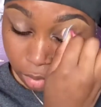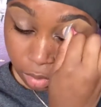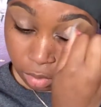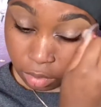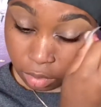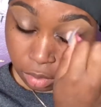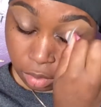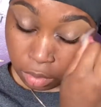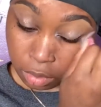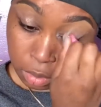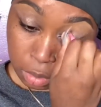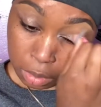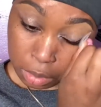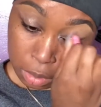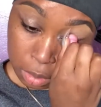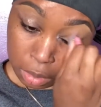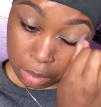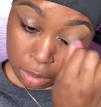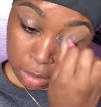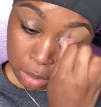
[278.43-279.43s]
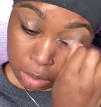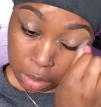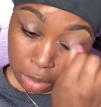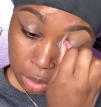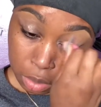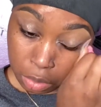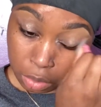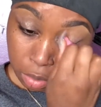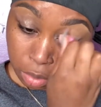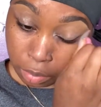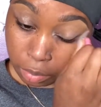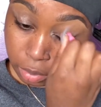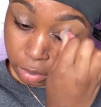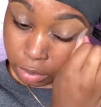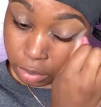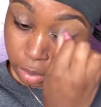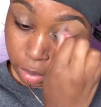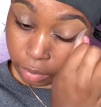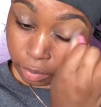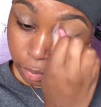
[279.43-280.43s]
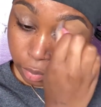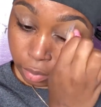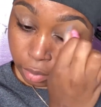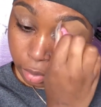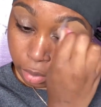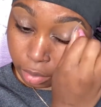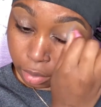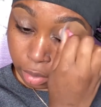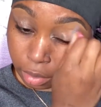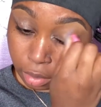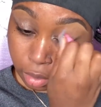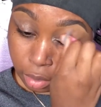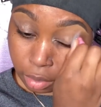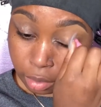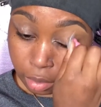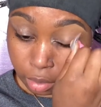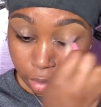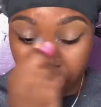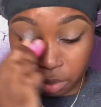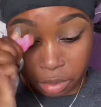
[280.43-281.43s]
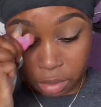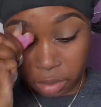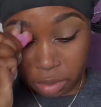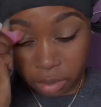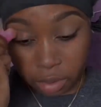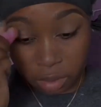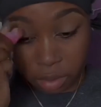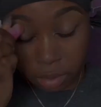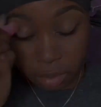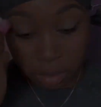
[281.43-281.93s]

Now, please don't drag me. I know I look pale on